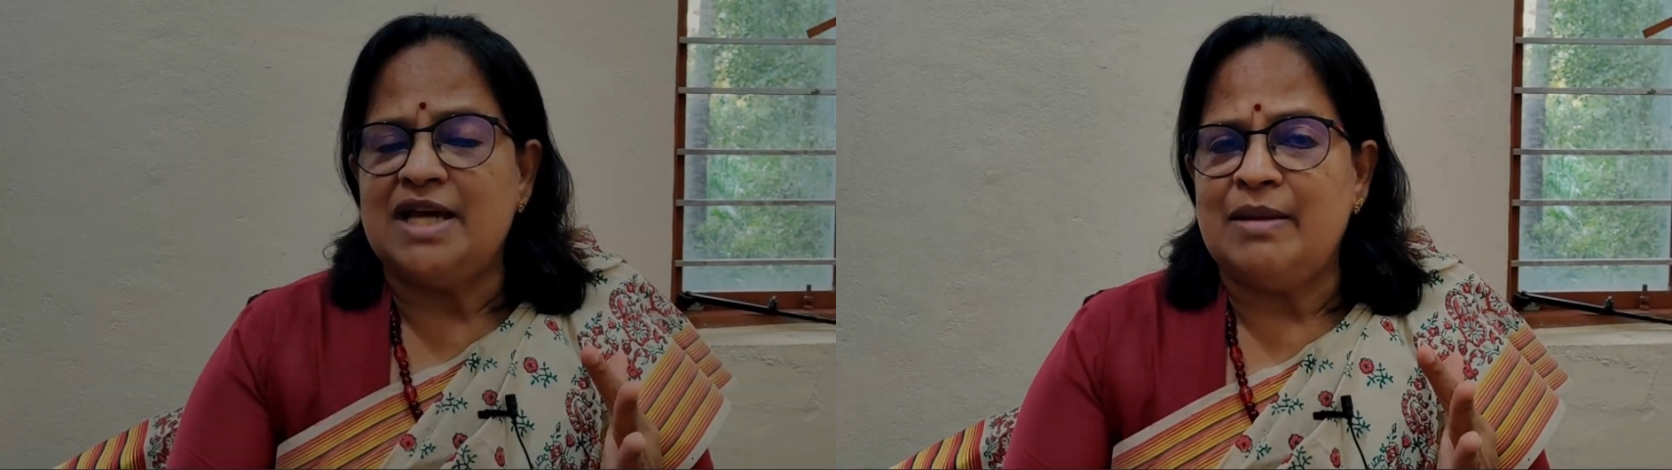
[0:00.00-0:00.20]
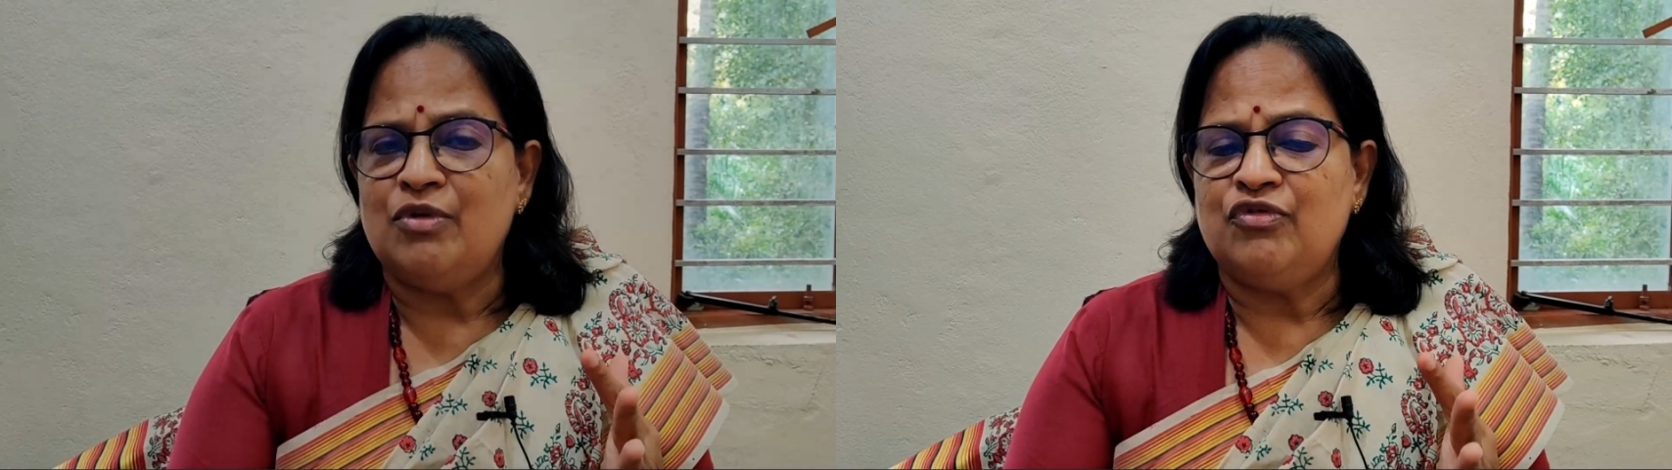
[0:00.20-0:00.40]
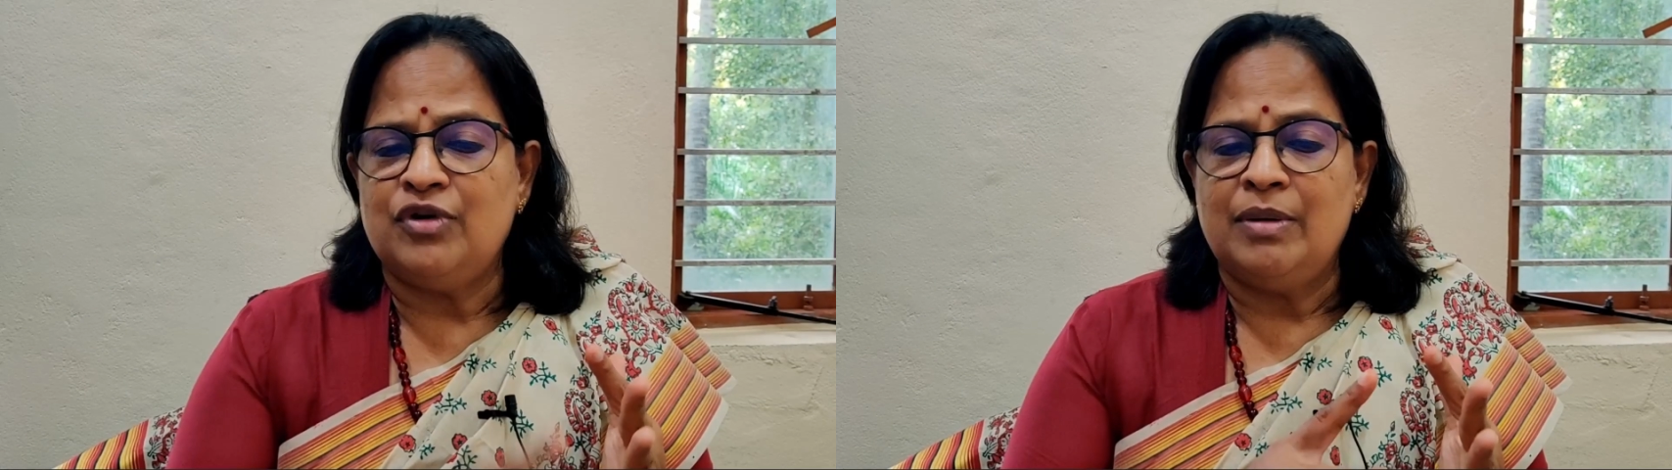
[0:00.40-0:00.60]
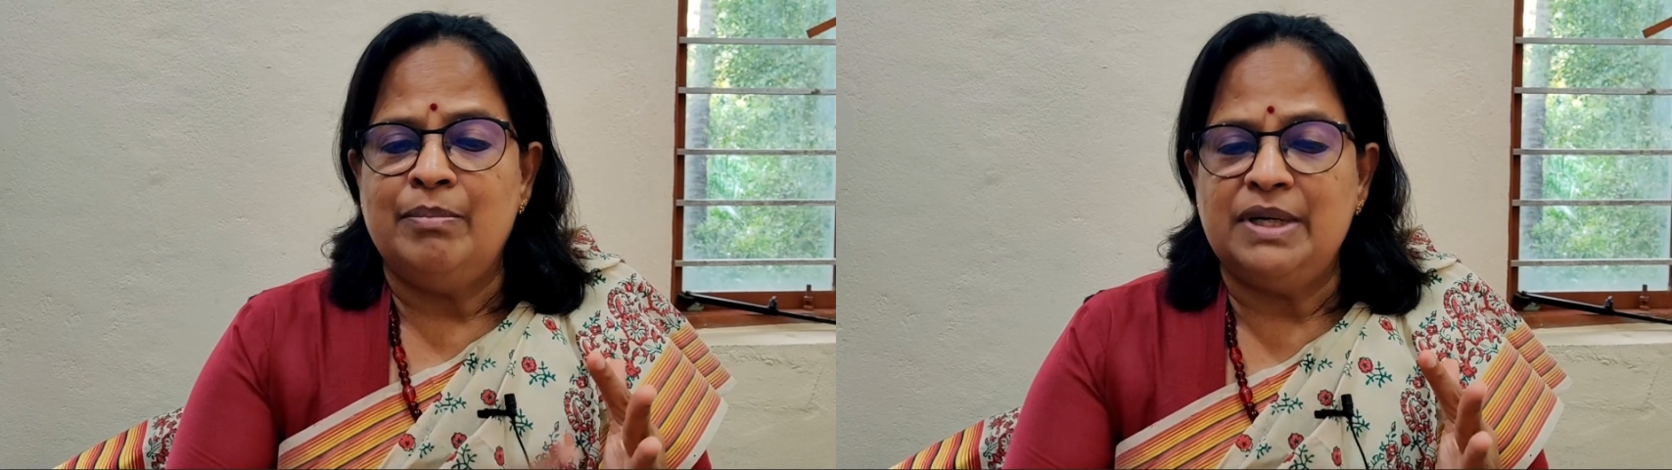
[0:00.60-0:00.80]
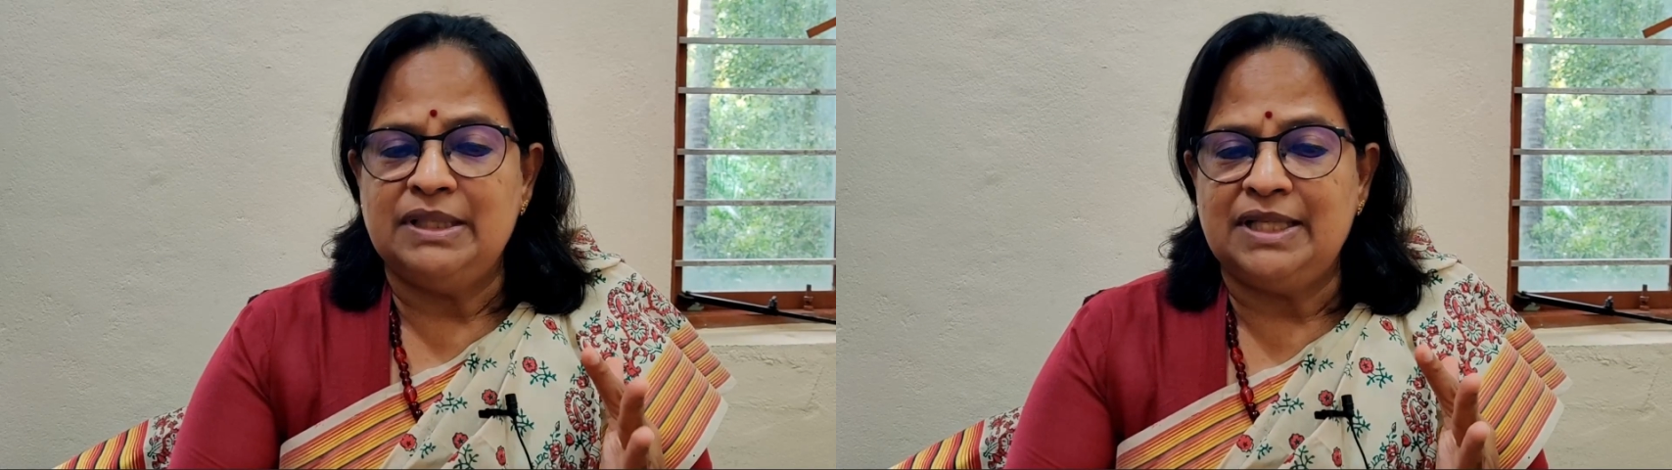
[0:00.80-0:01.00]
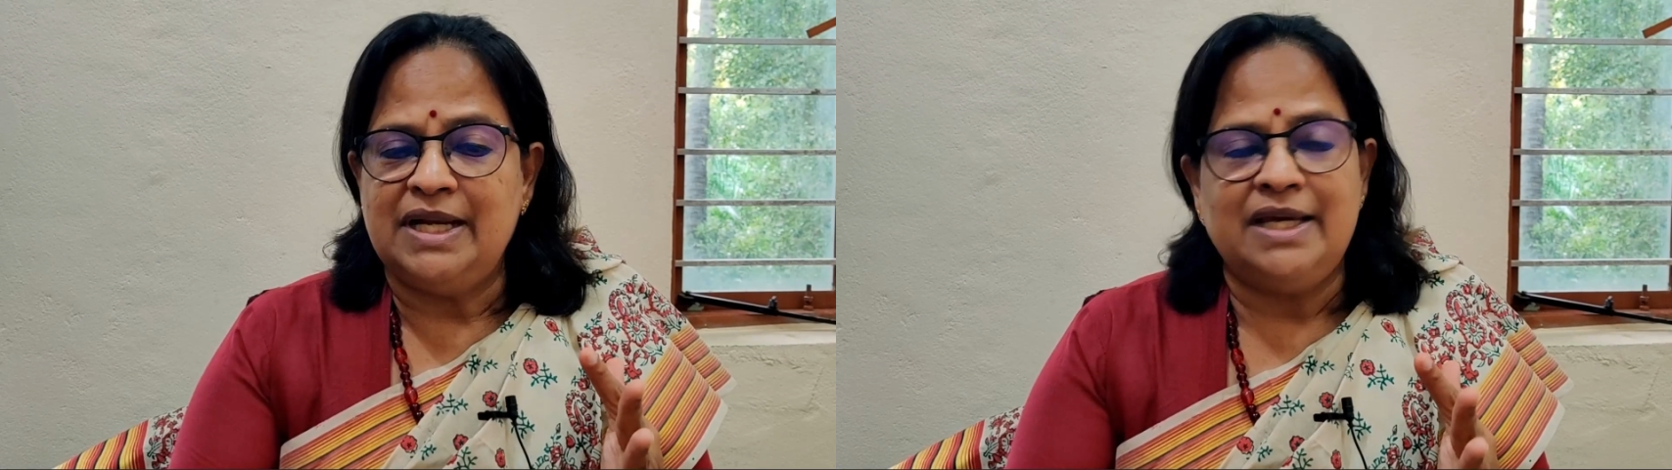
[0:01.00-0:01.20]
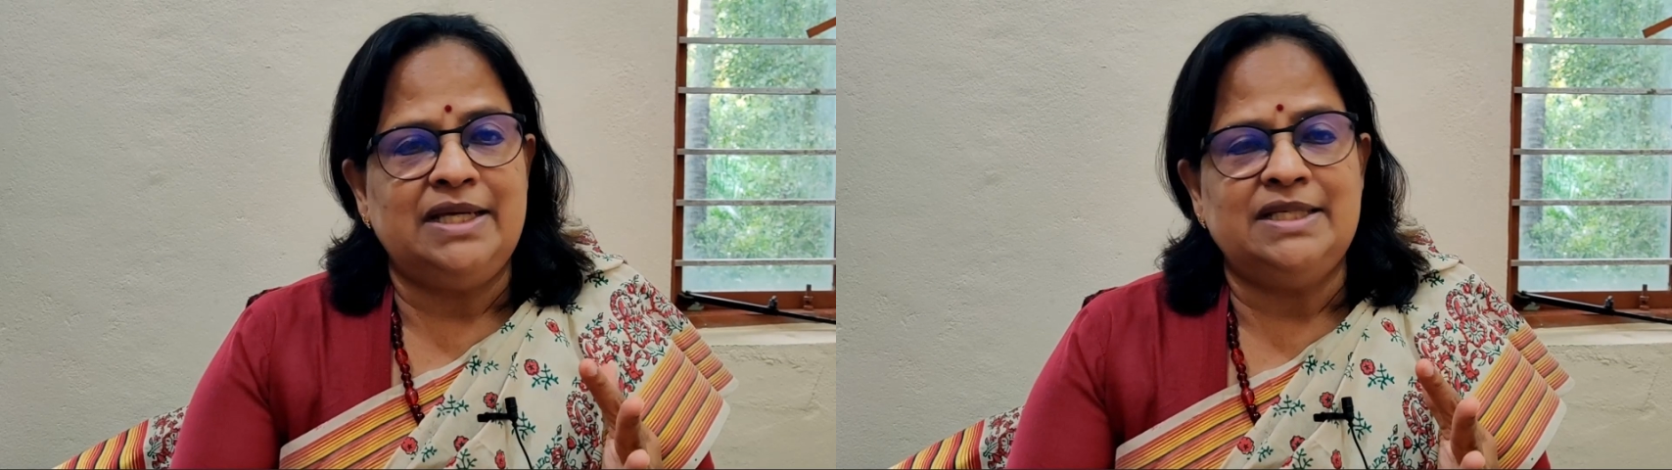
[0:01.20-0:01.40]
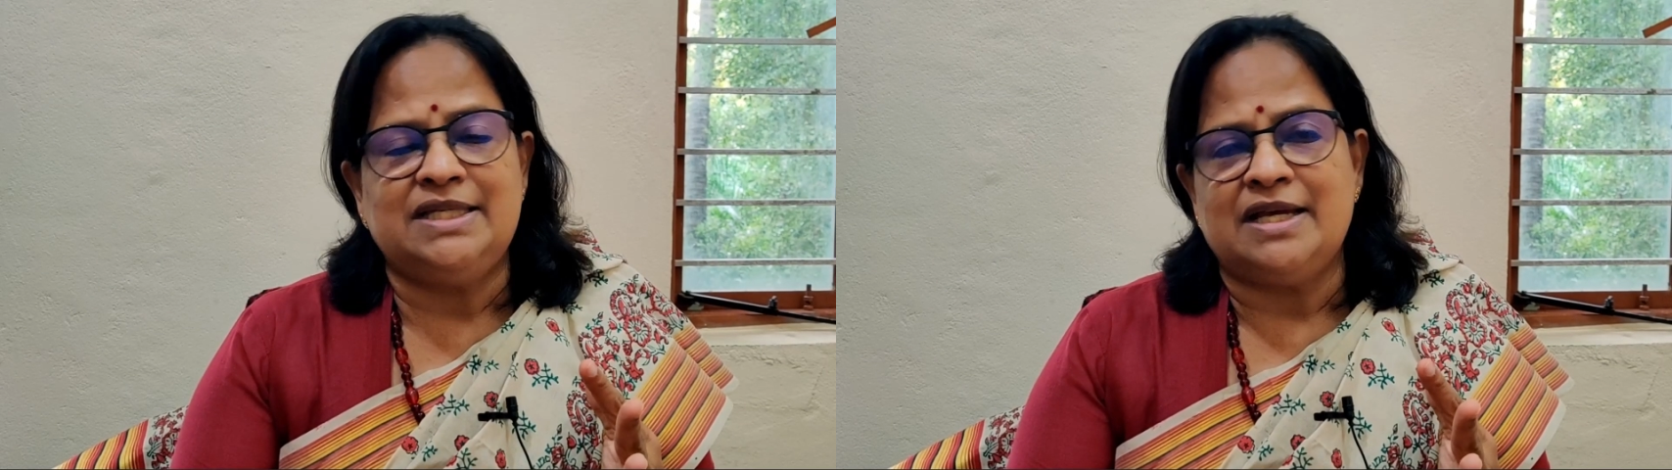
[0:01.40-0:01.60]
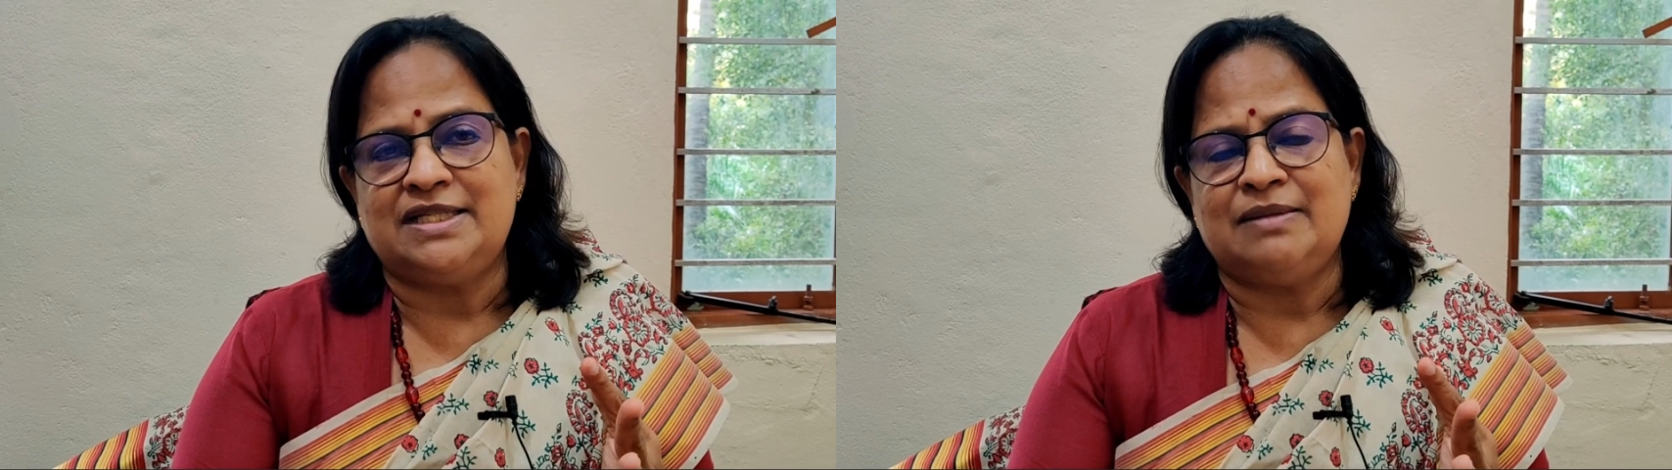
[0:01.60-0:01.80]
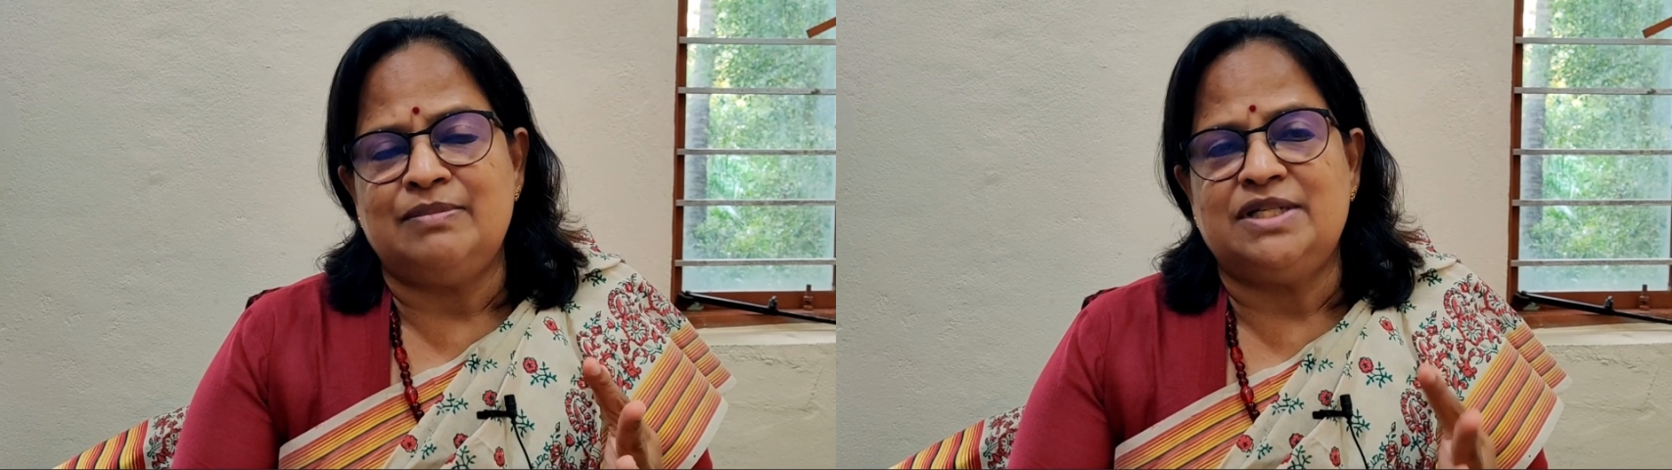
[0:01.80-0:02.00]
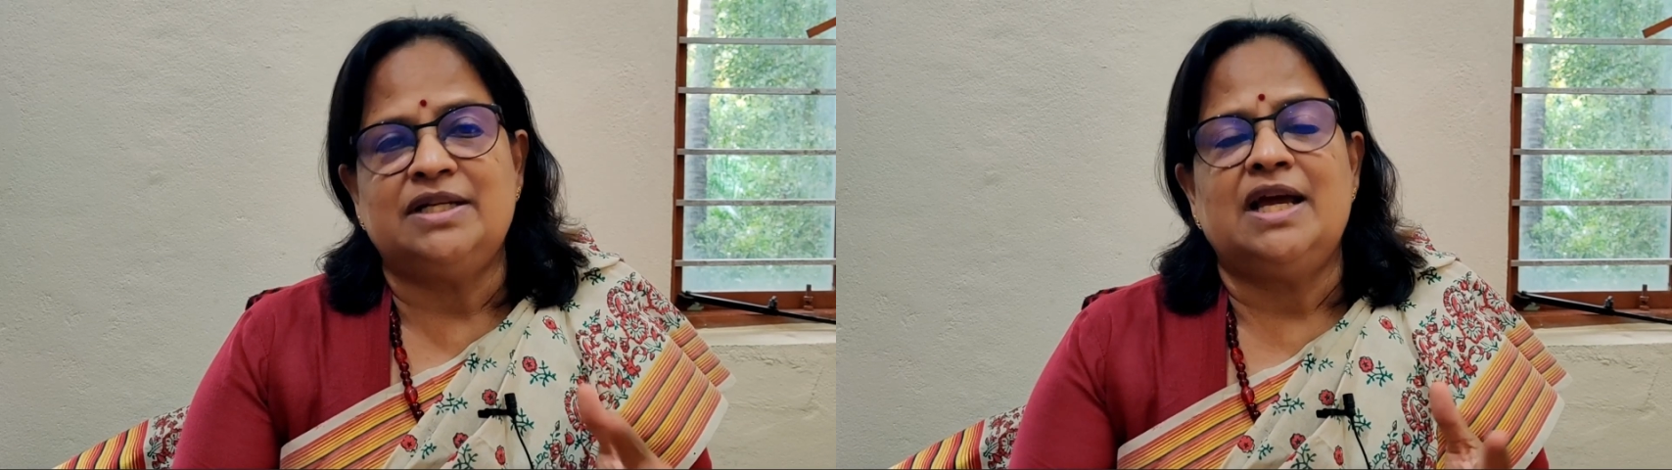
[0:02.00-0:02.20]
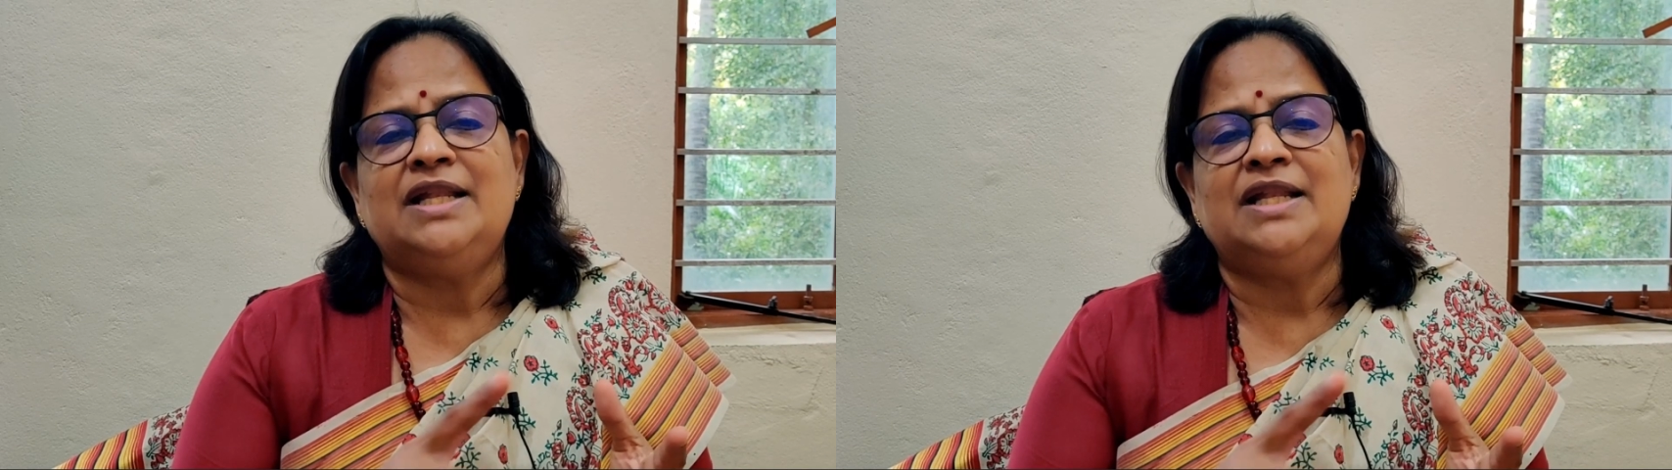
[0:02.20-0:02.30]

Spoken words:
time of birthday is exempted.